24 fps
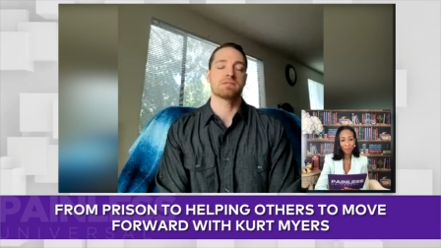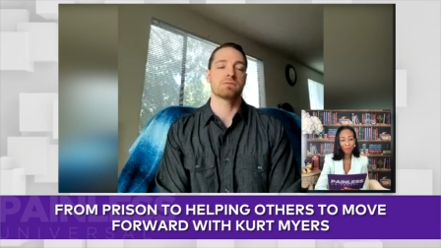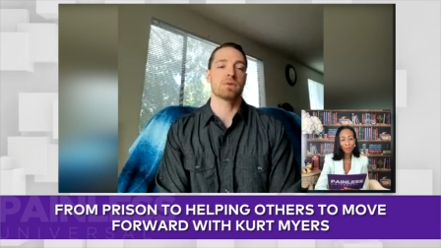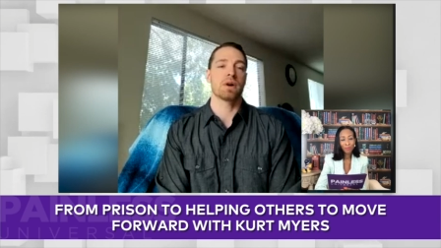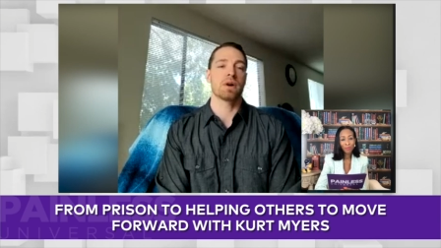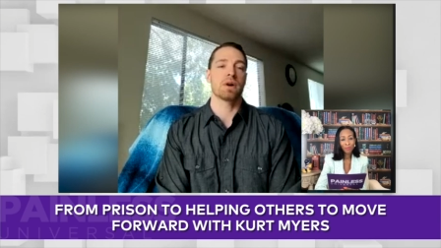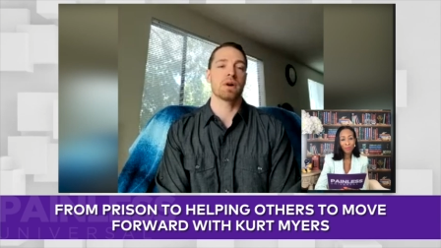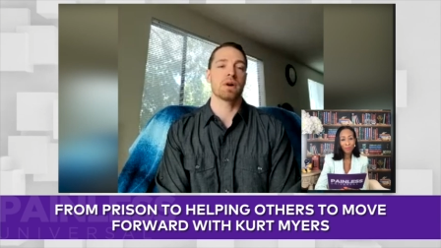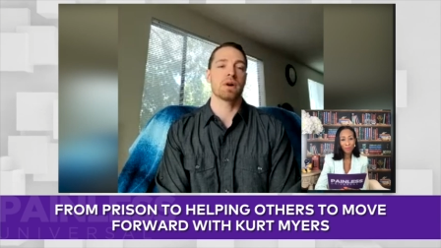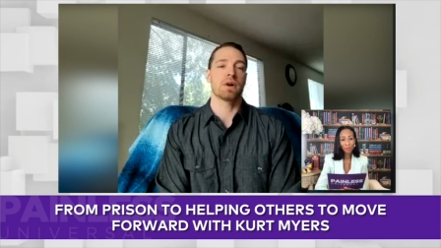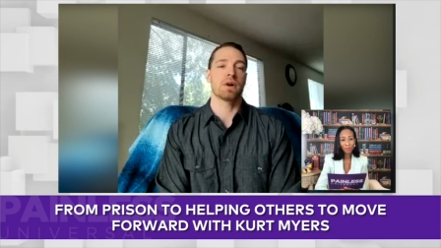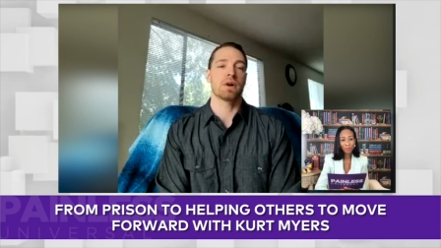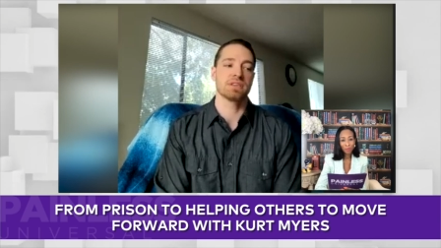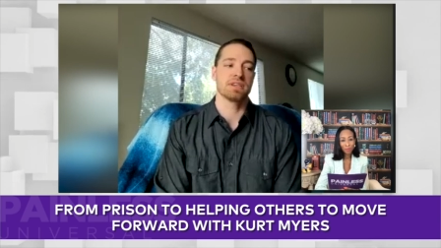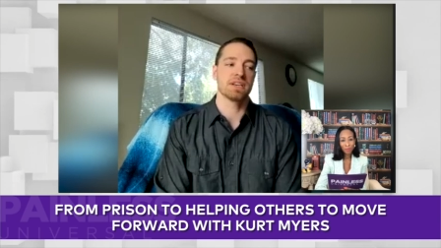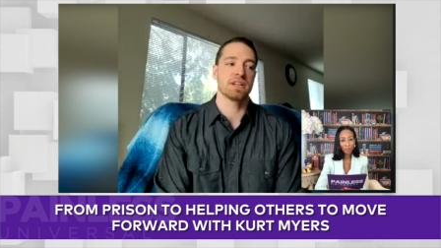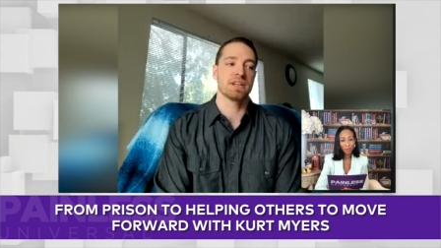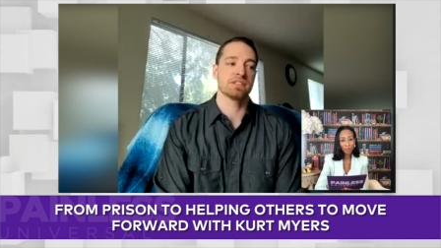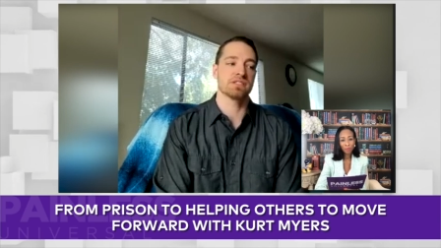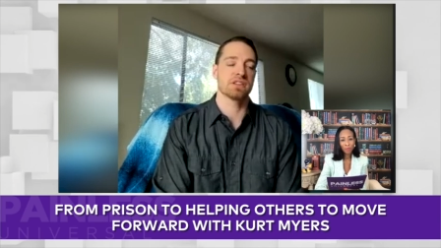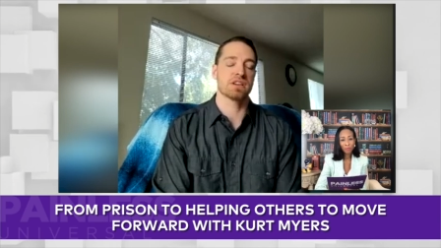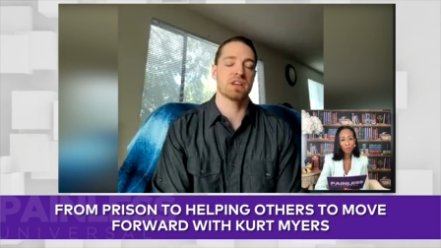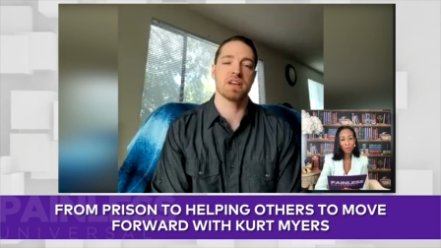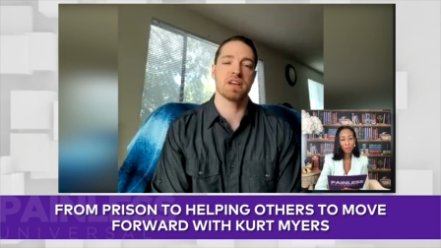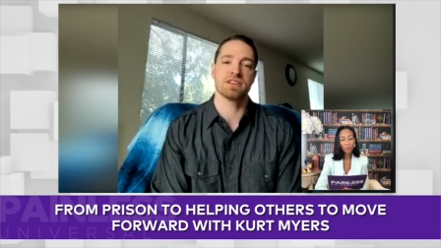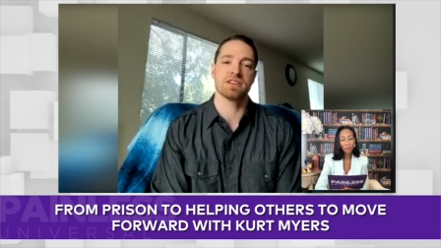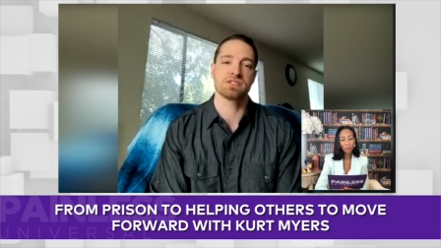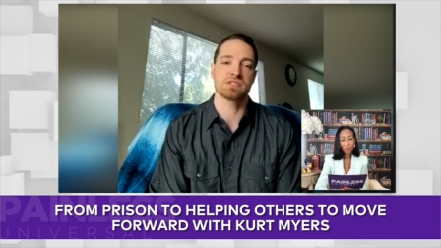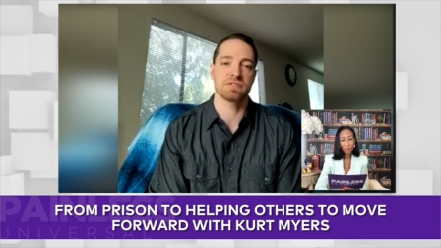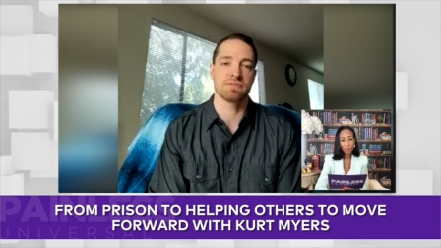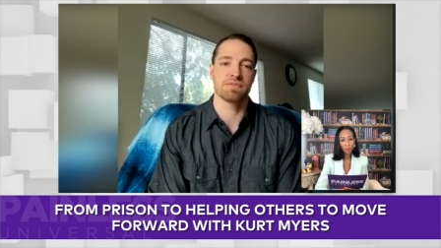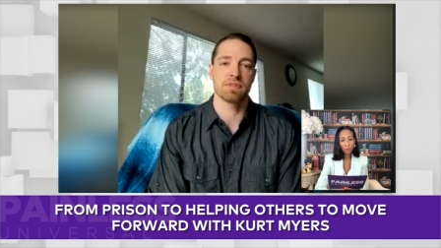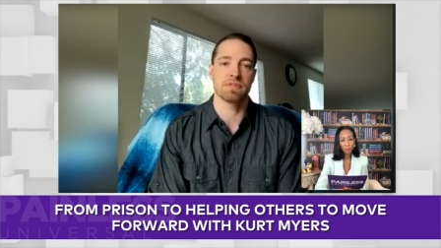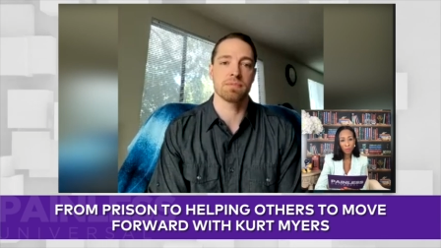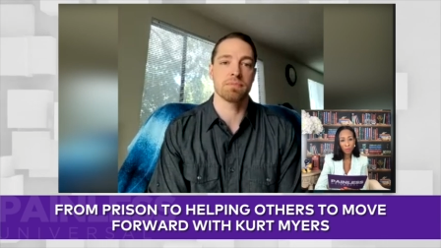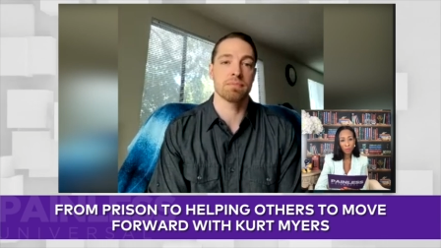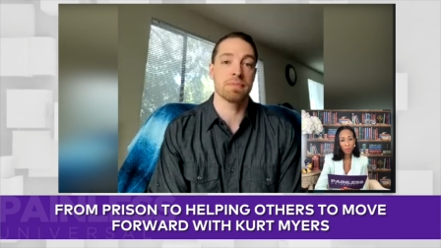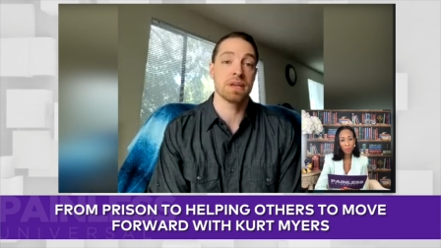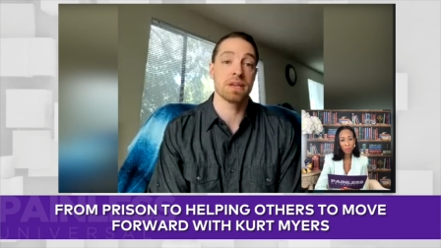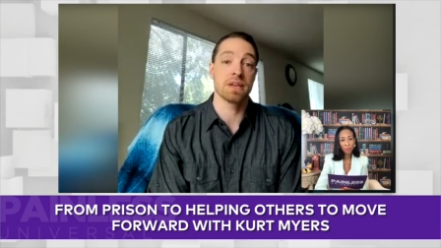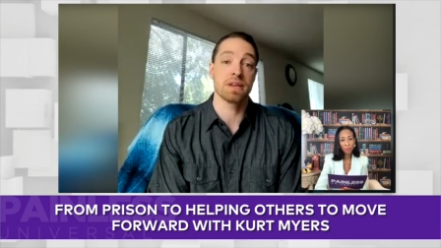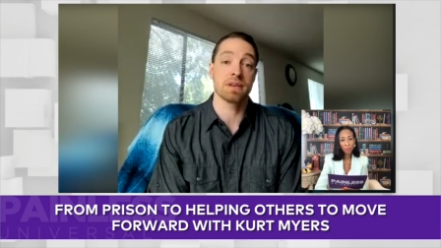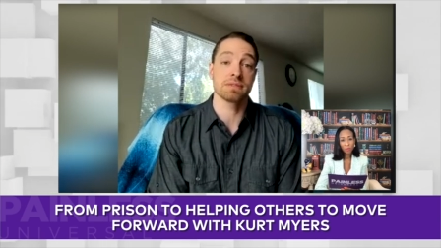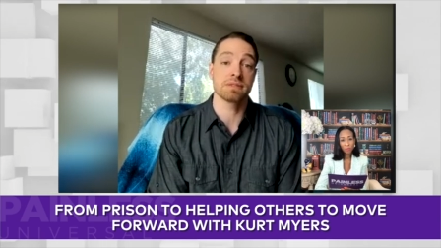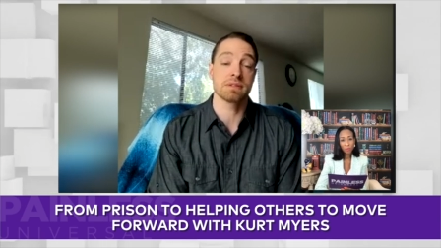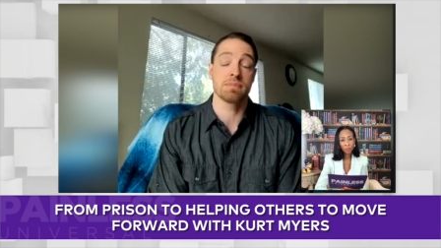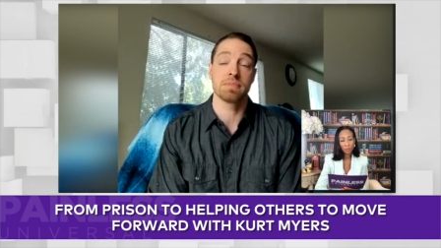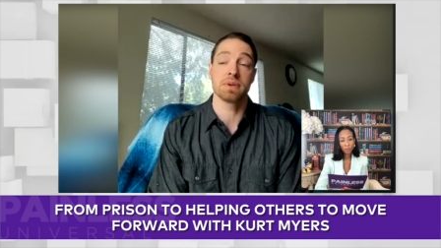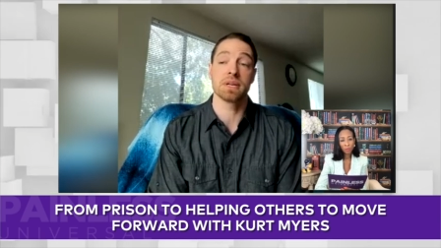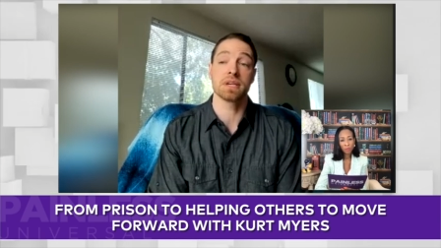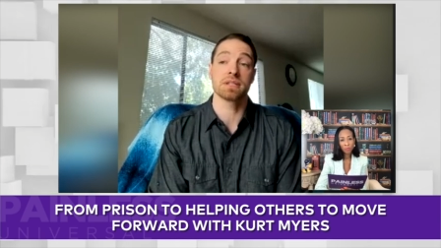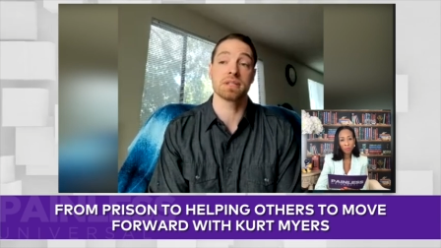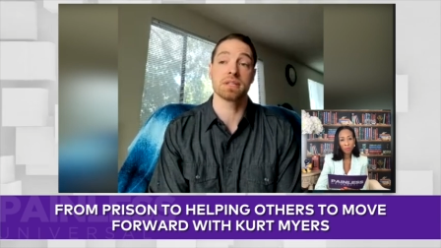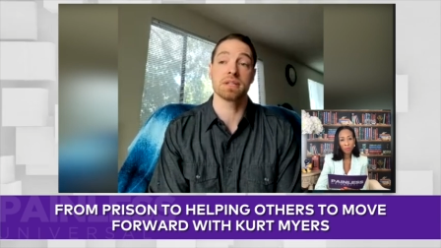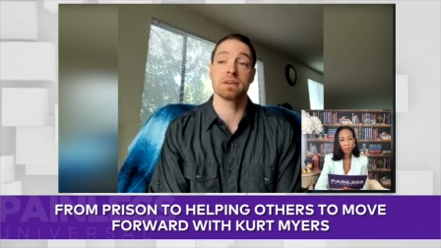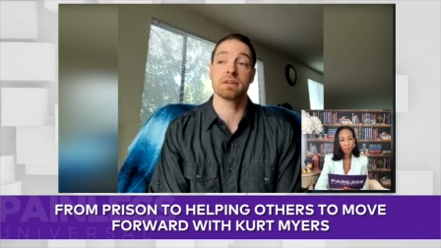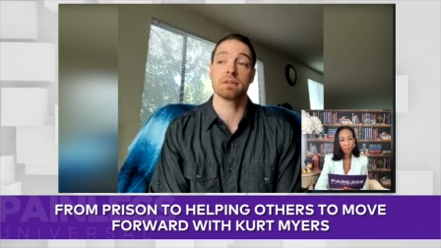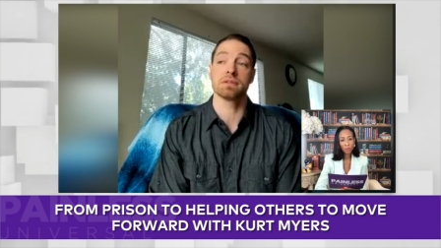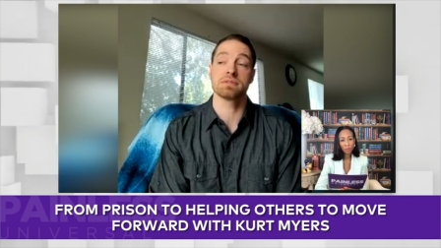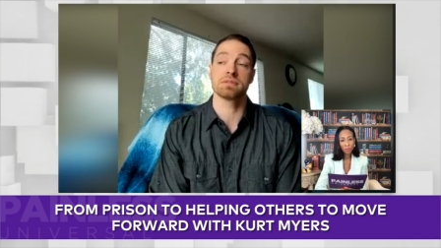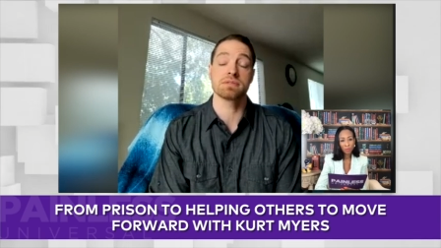why prison education for me is a big deal.